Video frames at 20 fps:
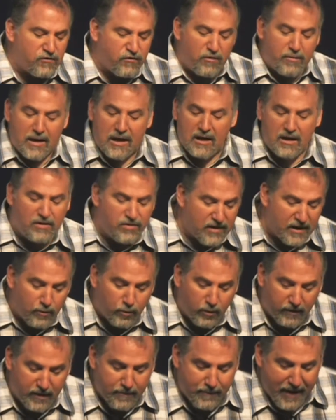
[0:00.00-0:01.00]
us from
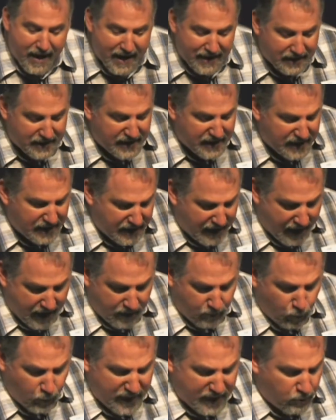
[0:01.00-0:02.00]
anything really bad and he
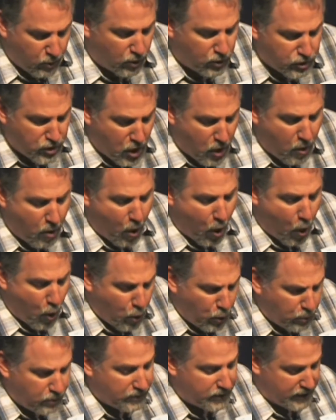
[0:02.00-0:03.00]
and we will know
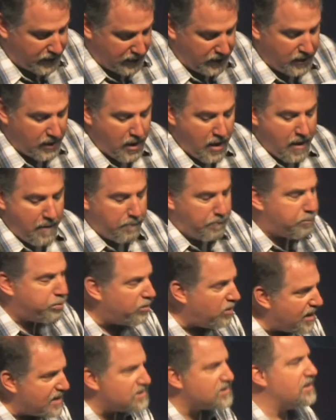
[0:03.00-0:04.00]
only
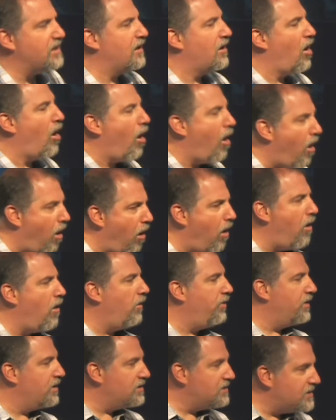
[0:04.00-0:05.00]
blessing
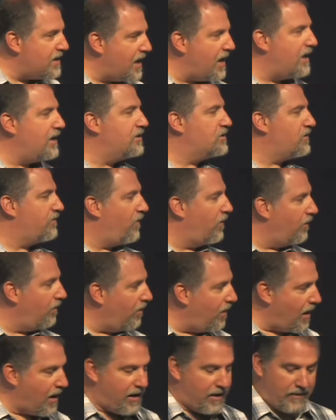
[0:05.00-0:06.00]
all the days of our
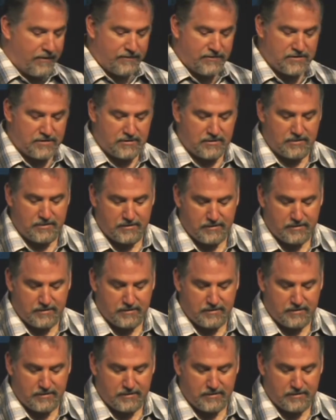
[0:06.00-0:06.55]
lives.